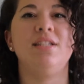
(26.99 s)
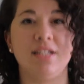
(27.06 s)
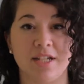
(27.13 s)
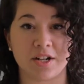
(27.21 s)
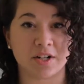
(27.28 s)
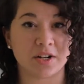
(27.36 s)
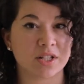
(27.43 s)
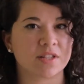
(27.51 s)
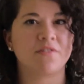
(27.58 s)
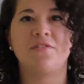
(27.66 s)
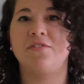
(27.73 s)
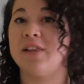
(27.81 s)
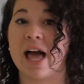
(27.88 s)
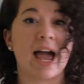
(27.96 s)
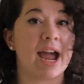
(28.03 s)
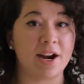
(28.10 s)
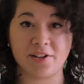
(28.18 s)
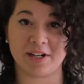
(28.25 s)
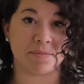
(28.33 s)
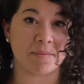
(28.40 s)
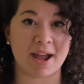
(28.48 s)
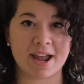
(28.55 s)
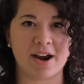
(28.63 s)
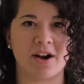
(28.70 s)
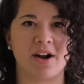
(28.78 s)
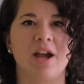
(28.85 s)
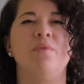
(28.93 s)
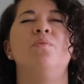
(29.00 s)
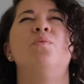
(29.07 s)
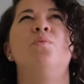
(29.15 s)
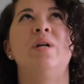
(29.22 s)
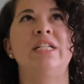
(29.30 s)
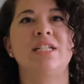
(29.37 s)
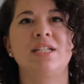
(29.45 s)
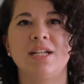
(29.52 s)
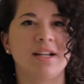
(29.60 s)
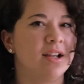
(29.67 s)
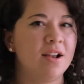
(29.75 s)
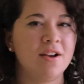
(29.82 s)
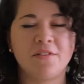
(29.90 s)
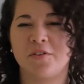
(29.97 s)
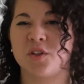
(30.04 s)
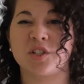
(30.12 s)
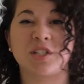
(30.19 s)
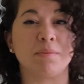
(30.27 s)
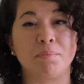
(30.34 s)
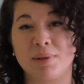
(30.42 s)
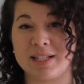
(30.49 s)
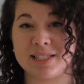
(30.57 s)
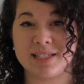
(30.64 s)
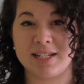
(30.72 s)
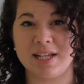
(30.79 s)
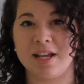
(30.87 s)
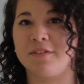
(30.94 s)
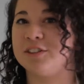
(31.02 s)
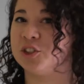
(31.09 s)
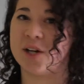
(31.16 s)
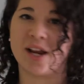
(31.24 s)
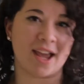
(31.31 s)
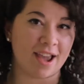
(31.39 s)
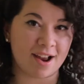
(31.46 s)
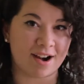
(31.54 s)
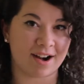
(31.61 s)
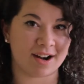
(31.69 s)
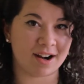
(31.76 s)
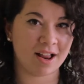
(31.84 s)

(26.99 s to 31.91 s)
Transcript: years flat ironing my hair and wishing for the simplicity of straight hair.